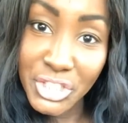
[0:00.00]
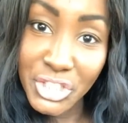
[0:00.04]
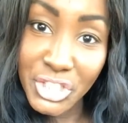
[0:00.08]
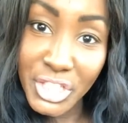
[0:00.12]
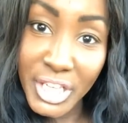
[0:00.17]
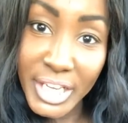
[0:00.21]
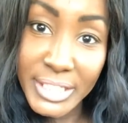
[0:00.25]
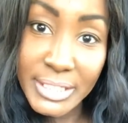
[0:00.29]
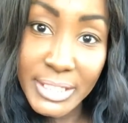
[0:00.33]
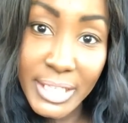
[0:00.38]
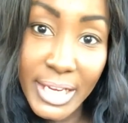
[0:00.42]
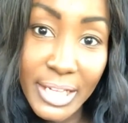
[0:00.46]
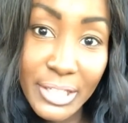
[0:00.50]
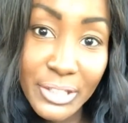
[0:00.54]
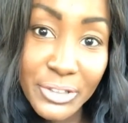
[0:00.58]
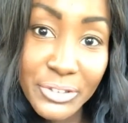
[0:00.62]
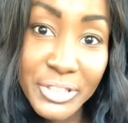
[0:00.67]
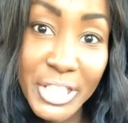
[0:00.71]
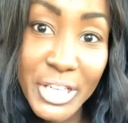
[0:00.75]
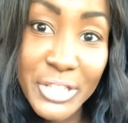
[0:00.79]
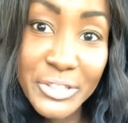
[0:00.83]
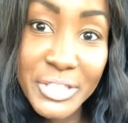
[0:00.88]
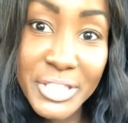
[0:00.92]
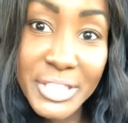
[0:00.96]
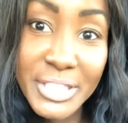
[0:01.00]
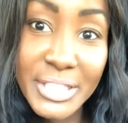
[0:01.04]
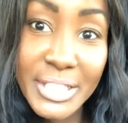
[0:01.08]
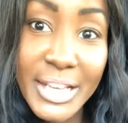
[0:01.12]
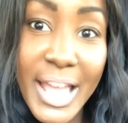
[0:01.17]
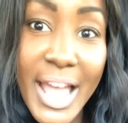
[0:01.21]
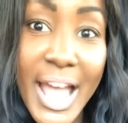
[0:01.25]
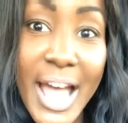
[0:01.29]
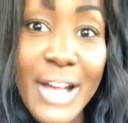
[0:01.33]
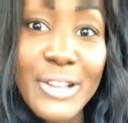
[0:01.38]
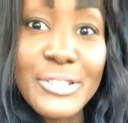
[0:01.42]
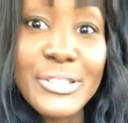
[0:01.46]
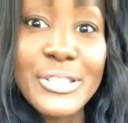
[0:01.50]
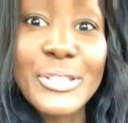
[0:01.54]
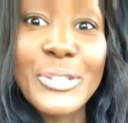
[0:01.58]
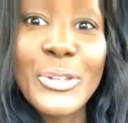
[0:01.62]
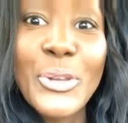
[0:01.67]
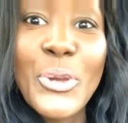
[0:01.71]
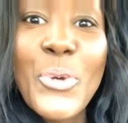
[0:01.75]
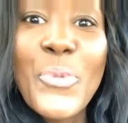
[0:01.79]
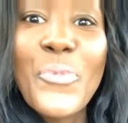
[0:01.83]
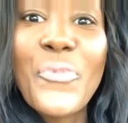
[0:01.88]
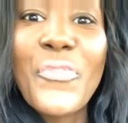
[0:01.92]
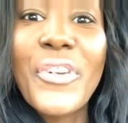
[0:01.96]
Jay Taylor, Delta's in the house.
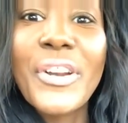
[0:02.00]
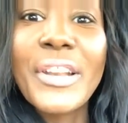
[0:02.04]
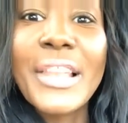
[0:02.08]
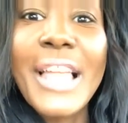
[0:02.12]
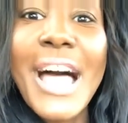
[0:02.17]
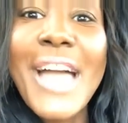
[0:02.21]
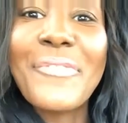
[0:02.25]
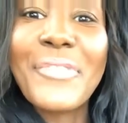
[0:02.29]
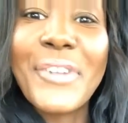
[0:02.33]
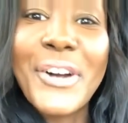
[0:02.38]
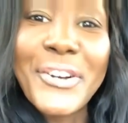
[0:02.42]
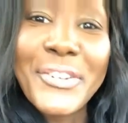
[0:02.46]
Noop for life.